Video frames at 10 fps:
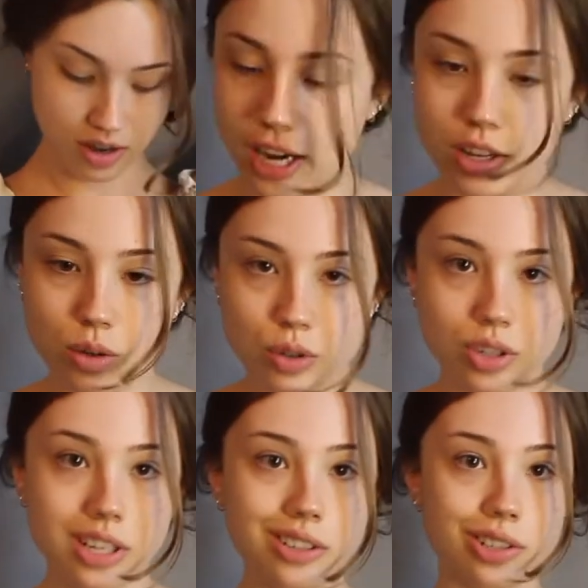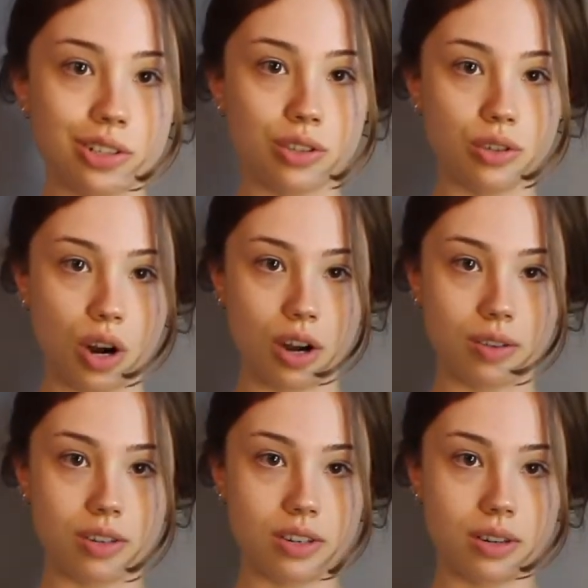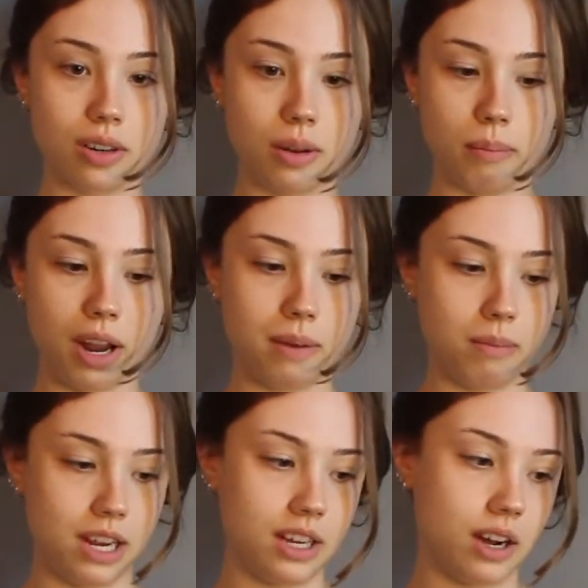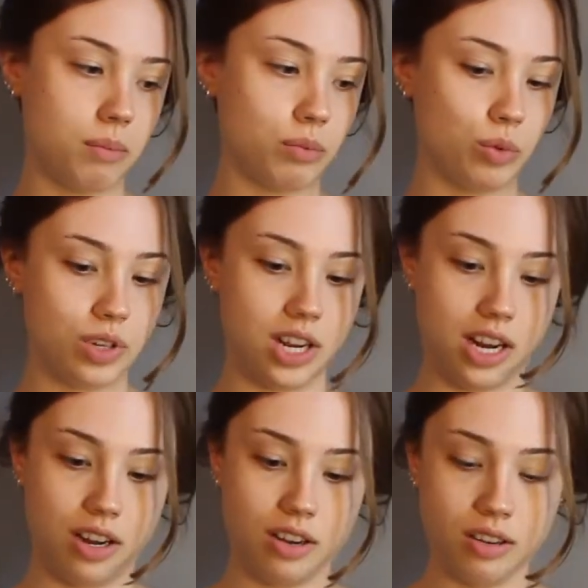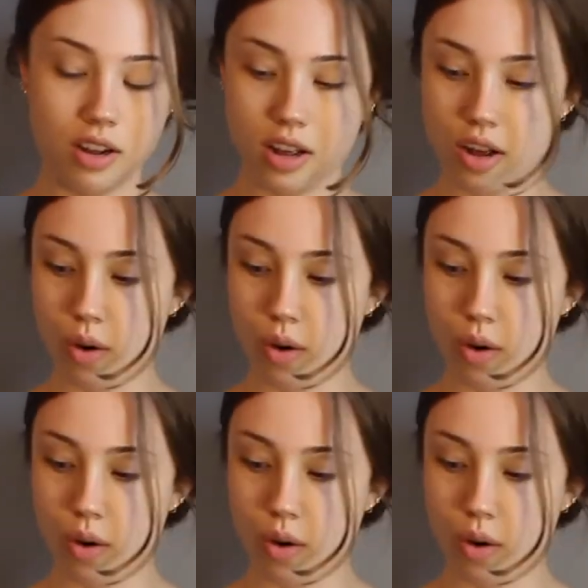I usually start my makeup routine